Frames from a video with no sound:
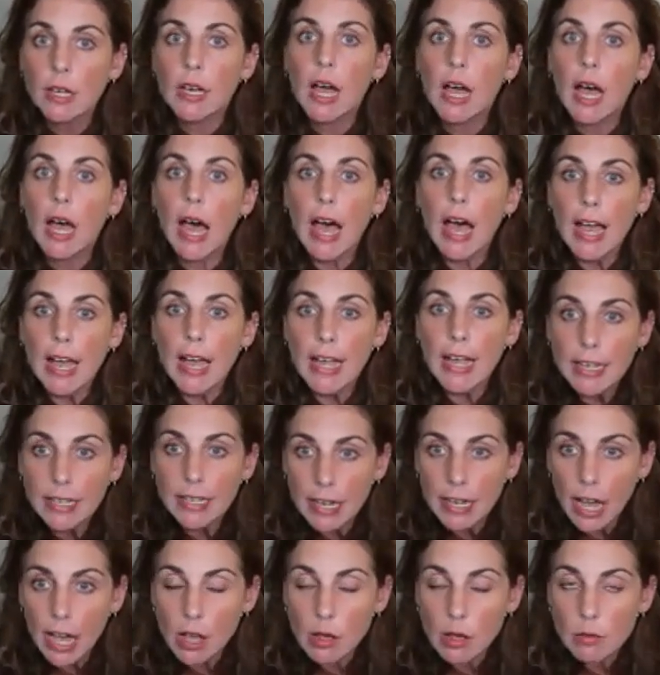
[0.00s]
I can
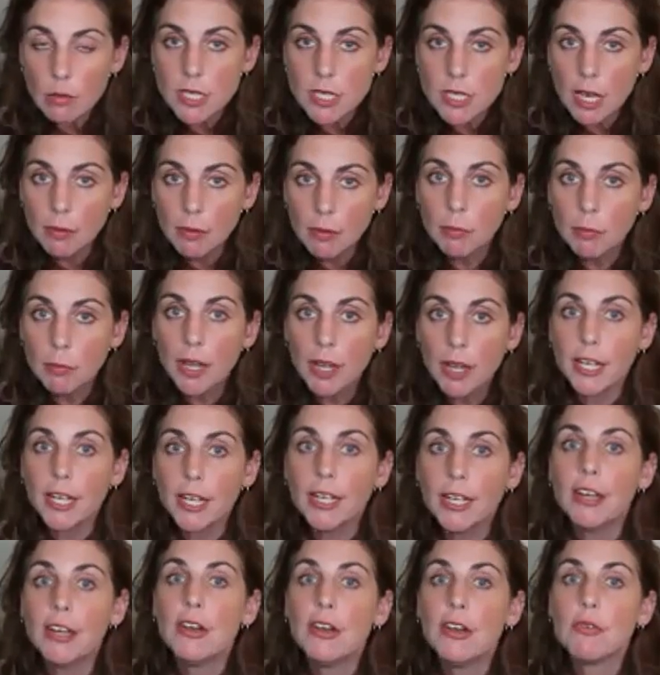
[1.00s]
help
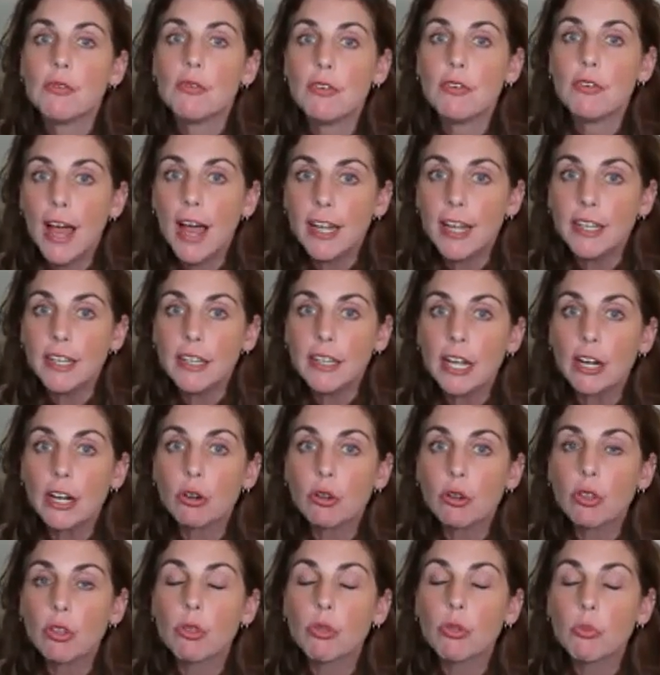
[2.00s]
somebody find their
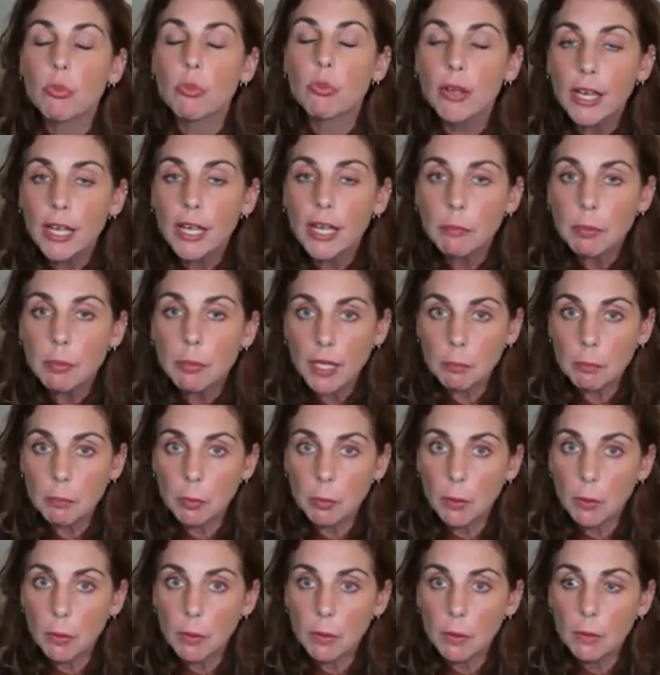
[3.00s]
3
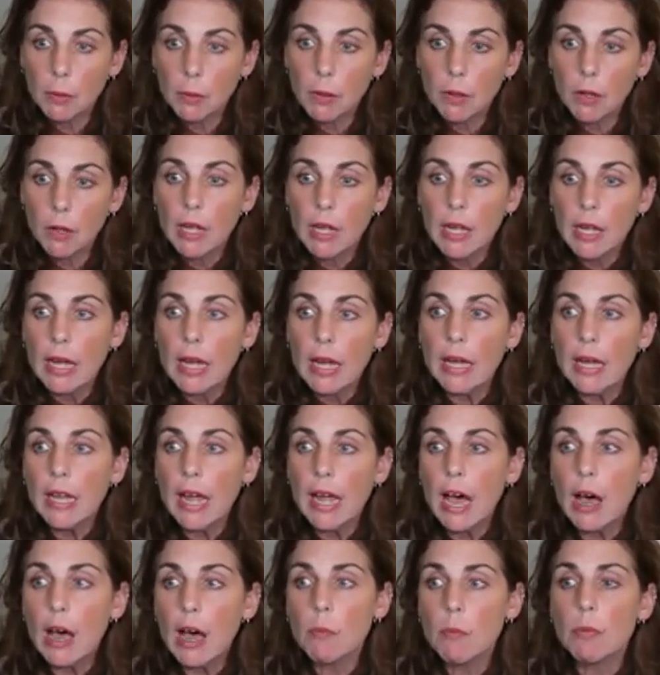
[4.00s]
people and
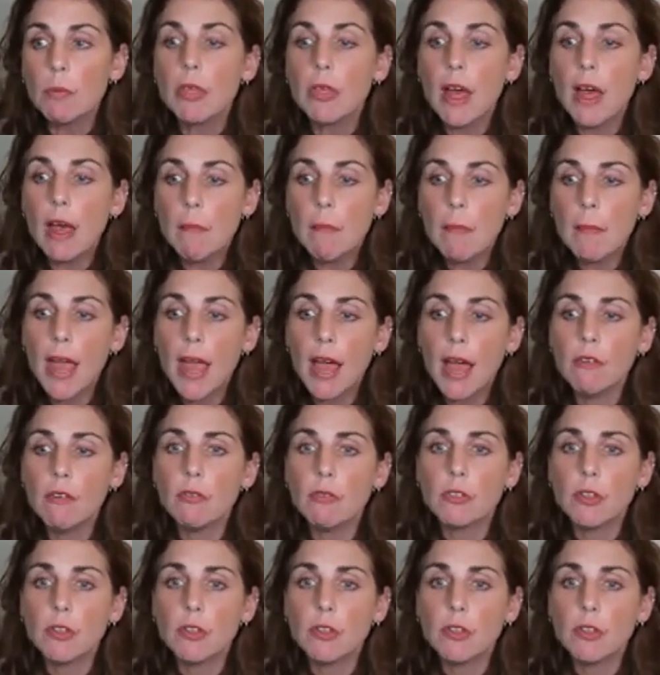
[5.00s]
help them have the